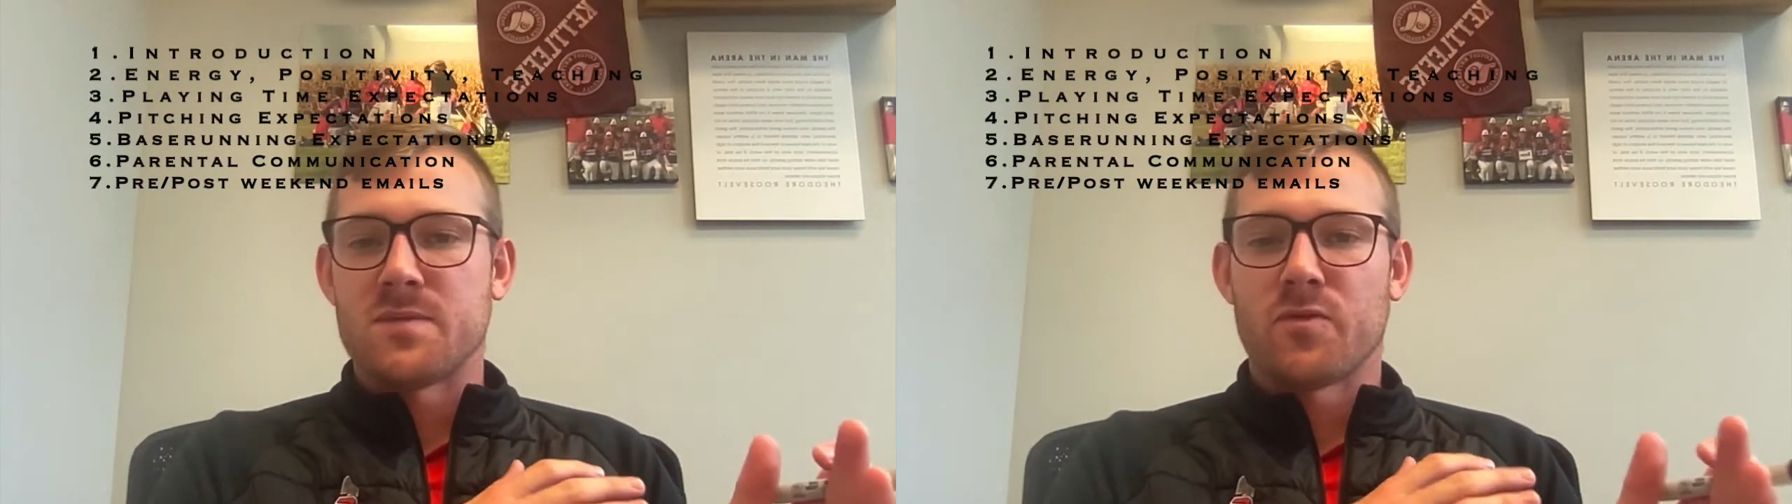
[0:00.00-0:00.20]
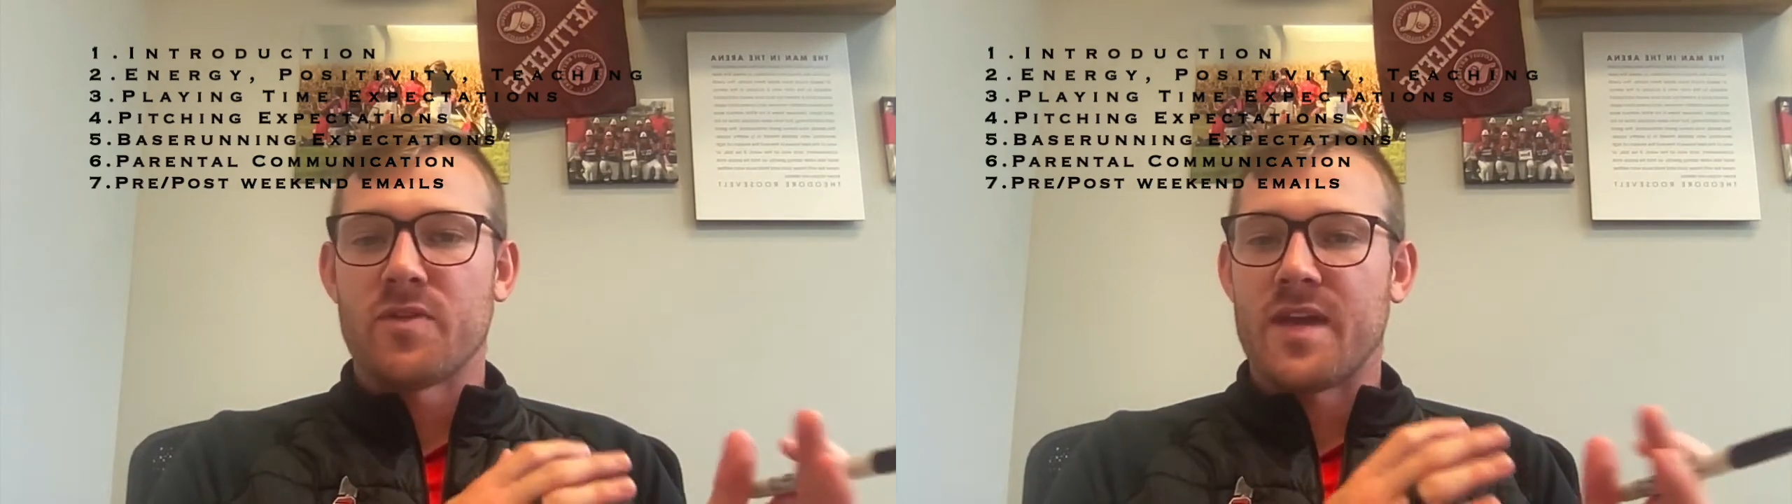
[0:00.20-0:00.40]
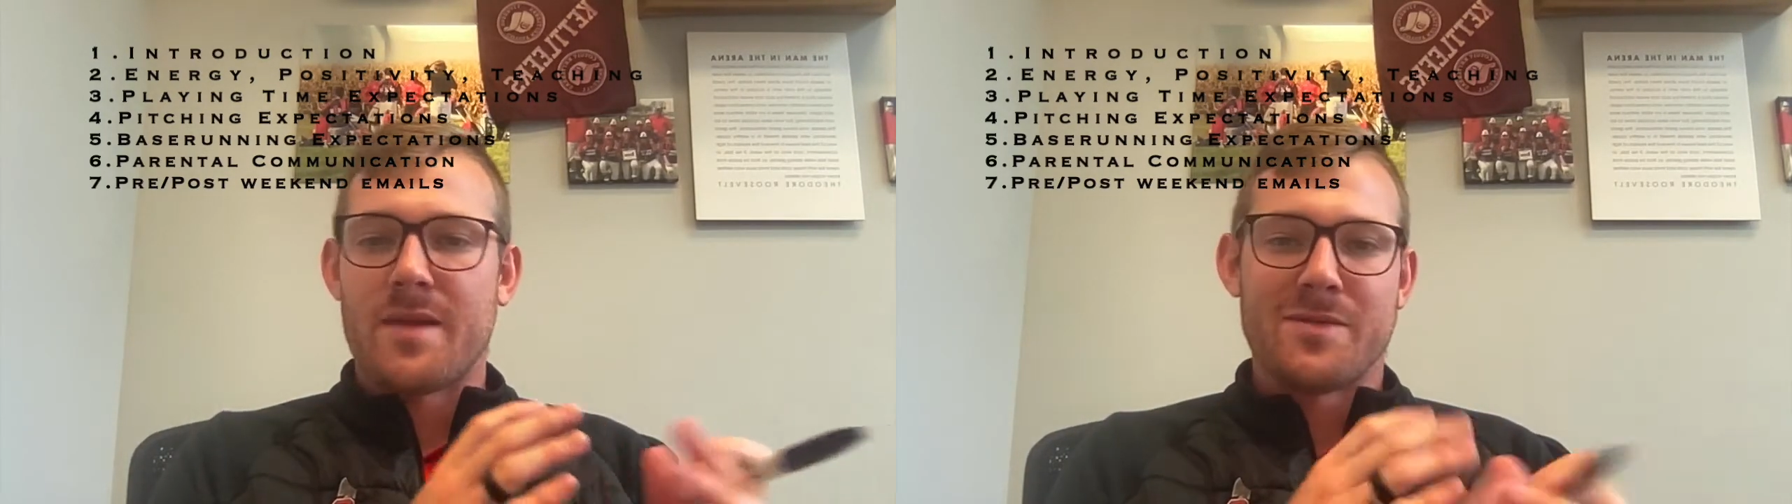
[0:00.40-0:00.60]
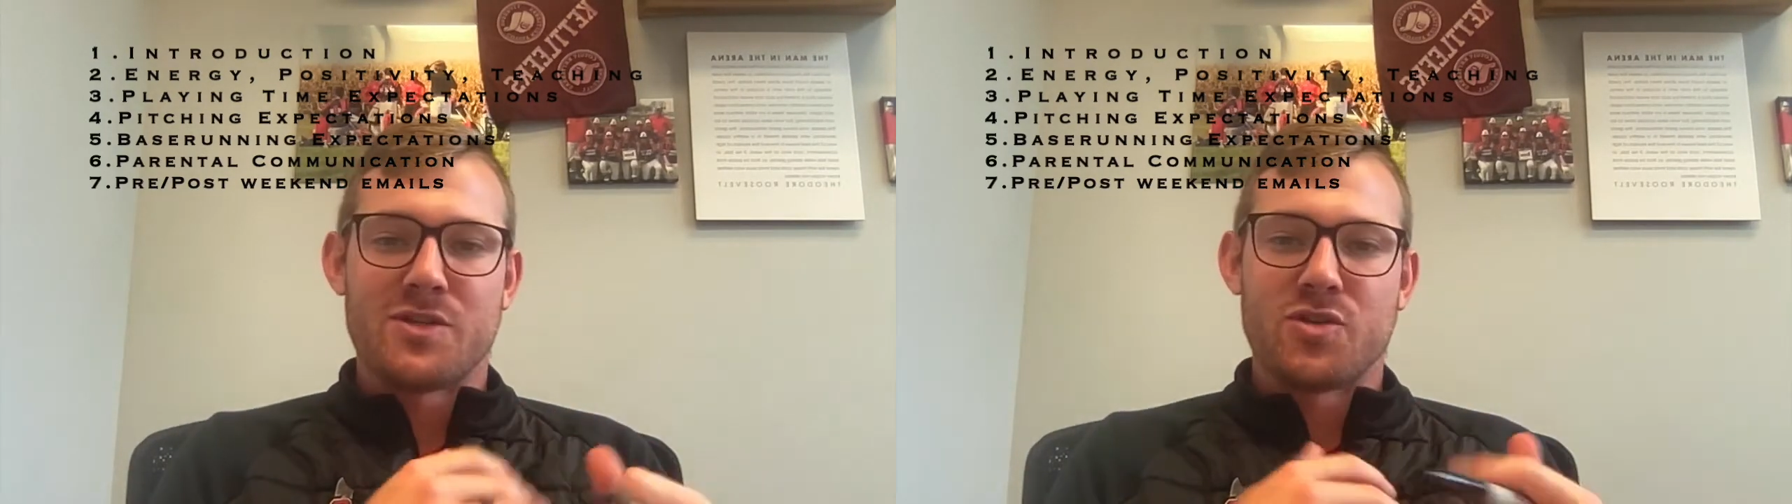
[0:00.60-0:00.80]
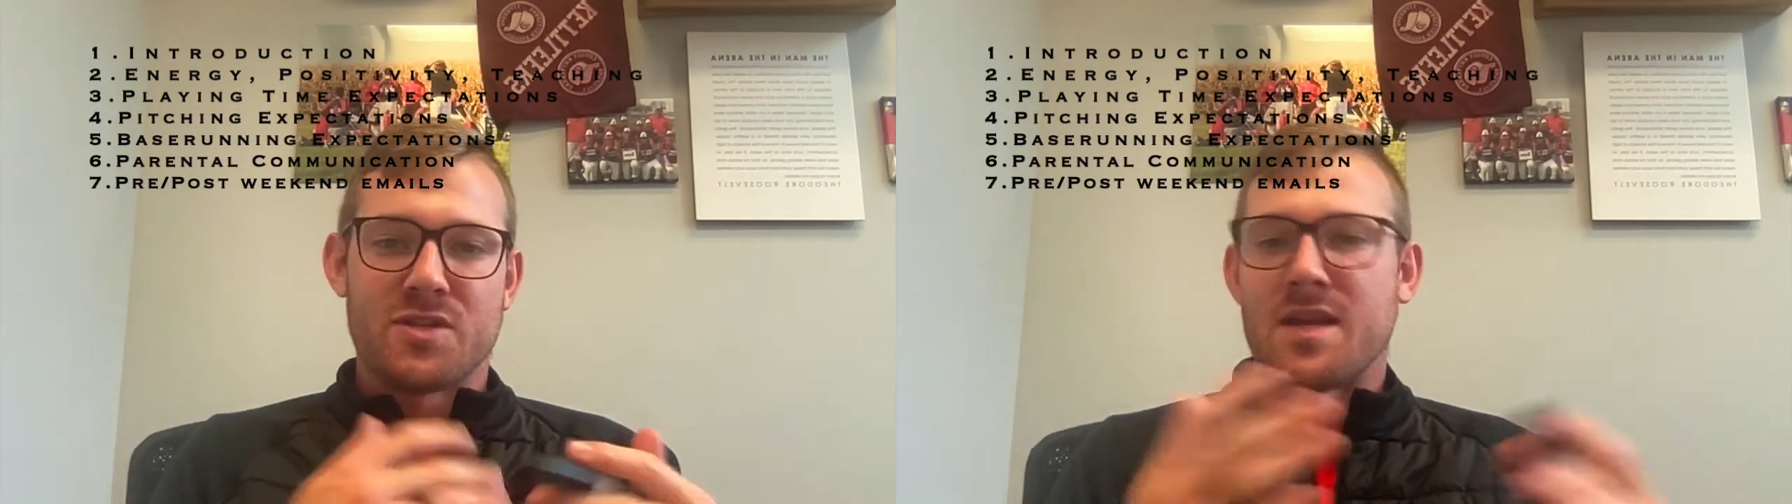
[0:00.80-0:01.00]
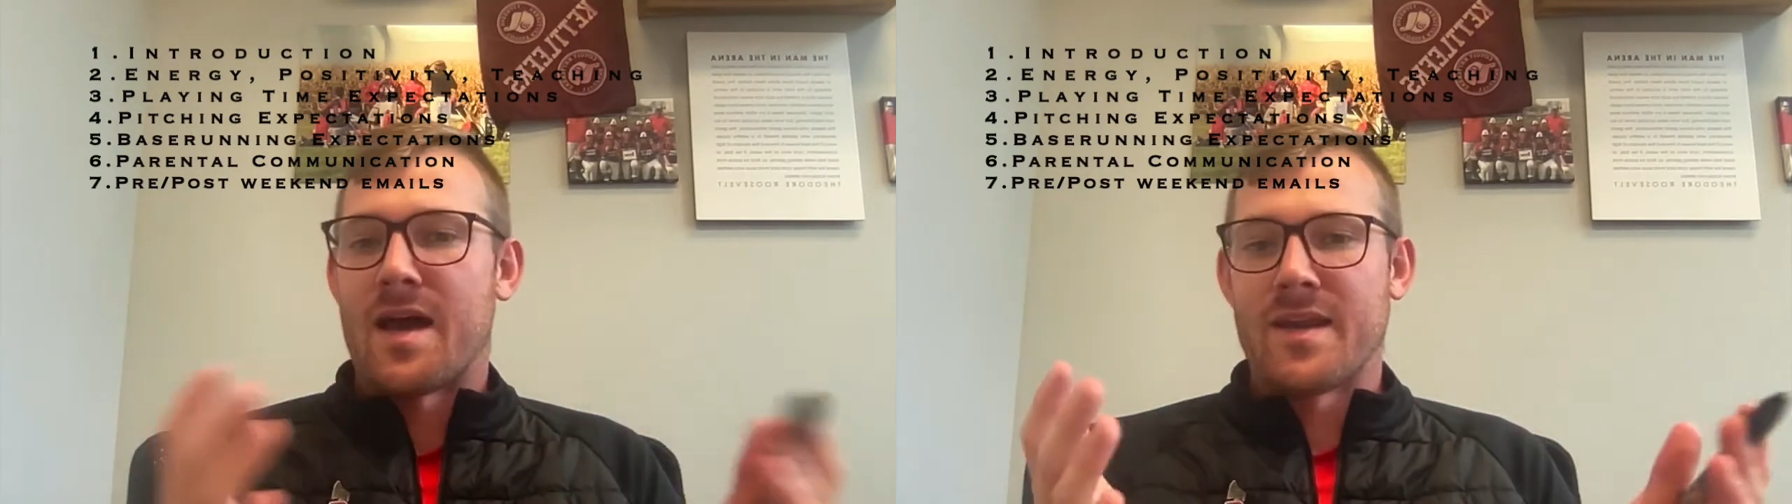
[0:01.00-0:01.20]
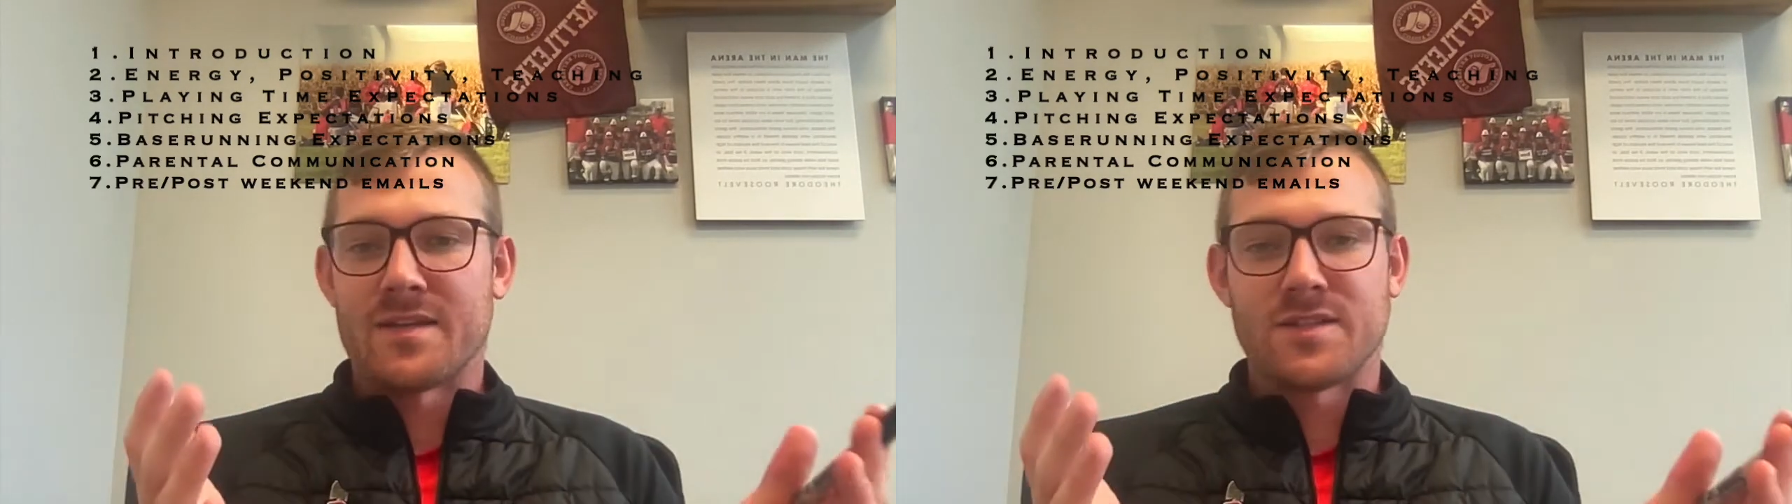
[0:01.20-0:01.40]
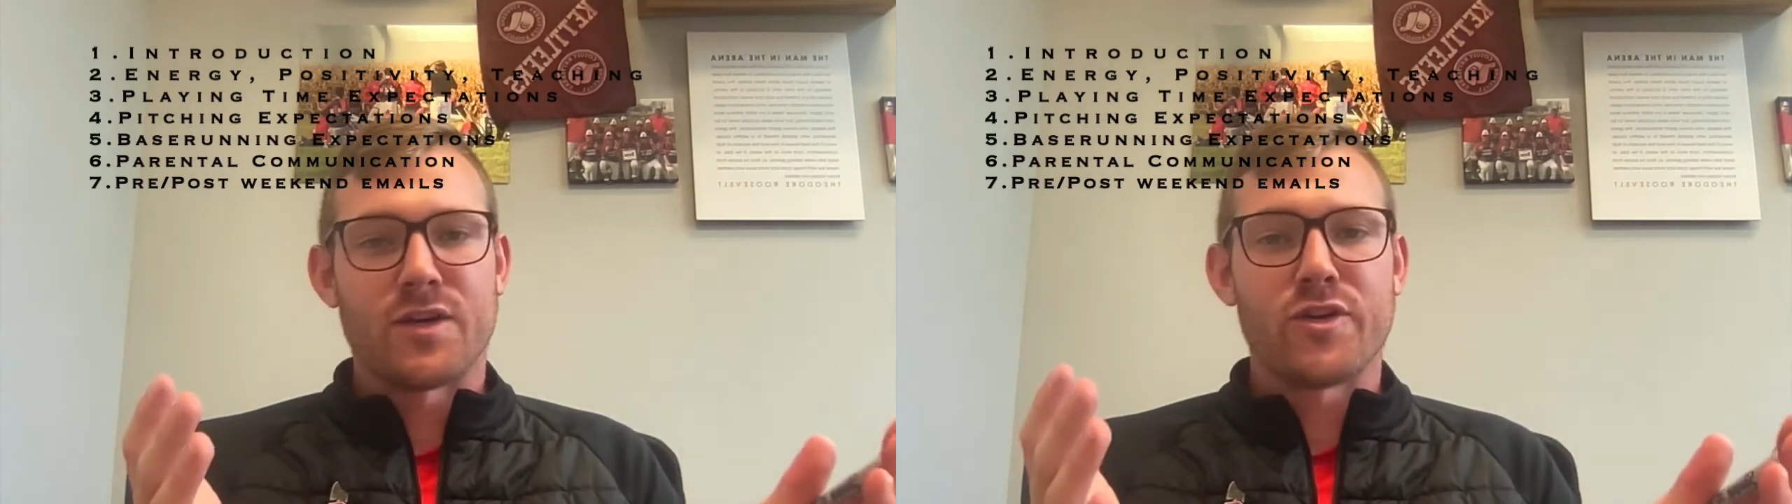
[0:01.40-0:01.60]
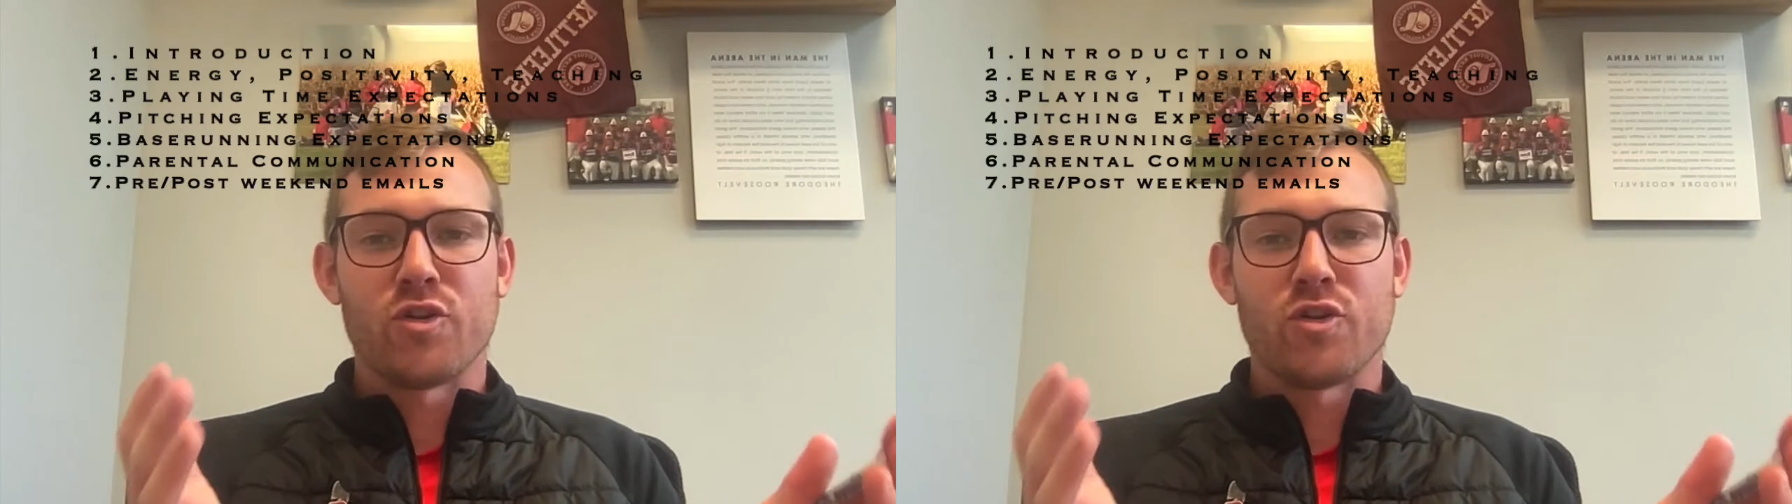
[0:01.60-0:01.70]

before the game is just not necessary.